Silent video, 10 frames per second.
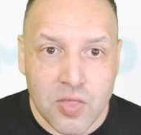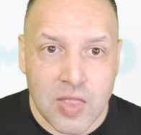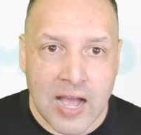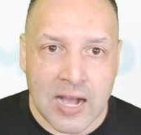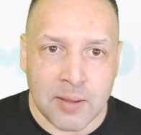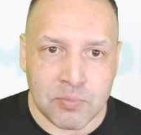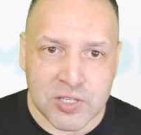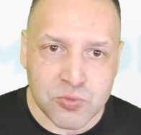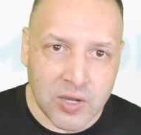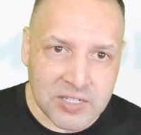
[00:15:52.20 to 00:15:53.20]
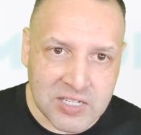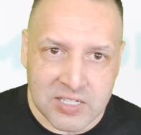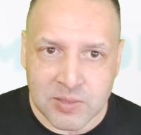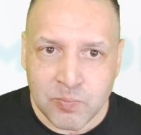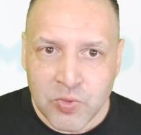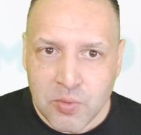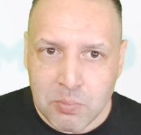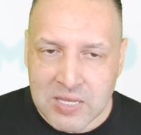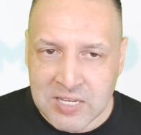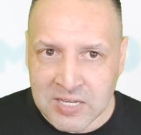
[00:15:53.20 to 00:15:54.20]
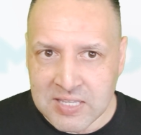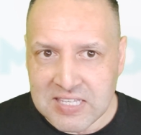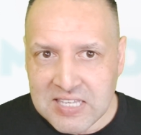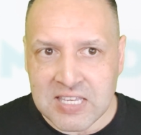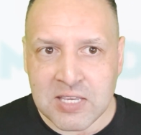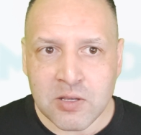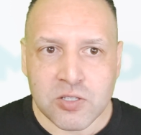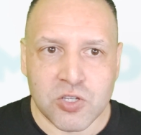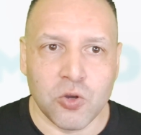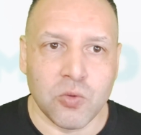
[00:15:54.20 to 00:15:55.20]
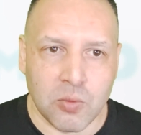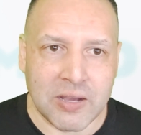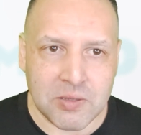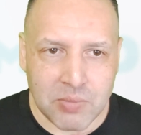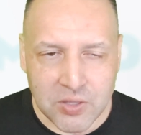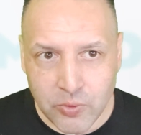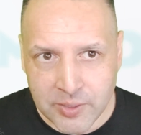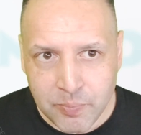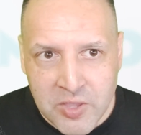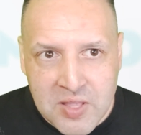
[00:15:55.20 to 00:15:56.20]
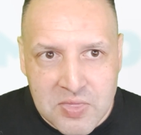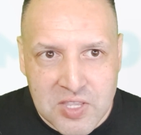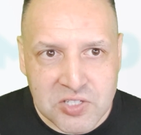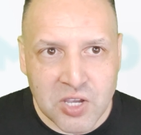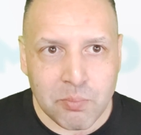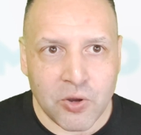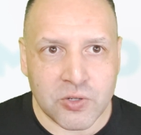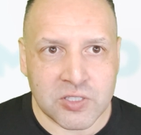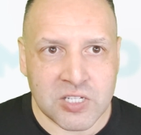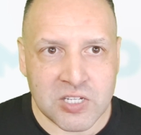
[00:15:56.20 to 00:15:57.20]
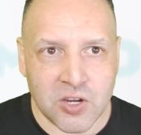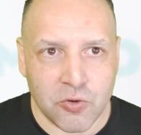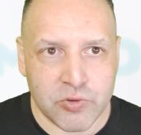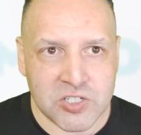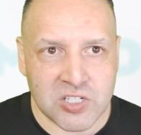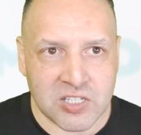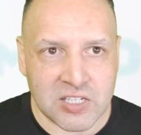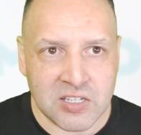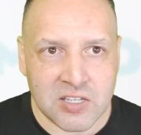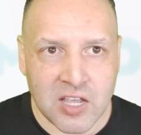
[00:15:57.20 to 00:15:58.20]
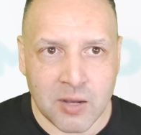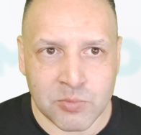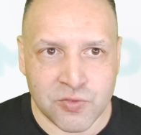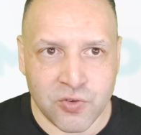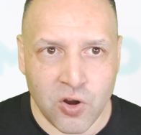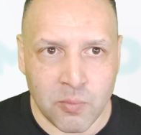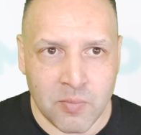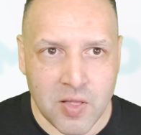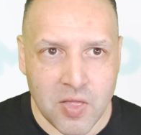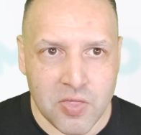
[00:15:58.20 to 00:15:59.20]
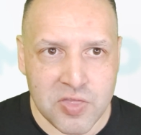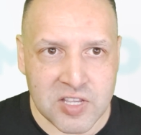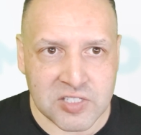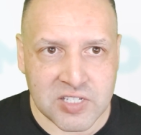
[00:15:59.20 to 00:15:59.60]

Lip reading: this one here, meaning e. So by the way, this component here originally comes from this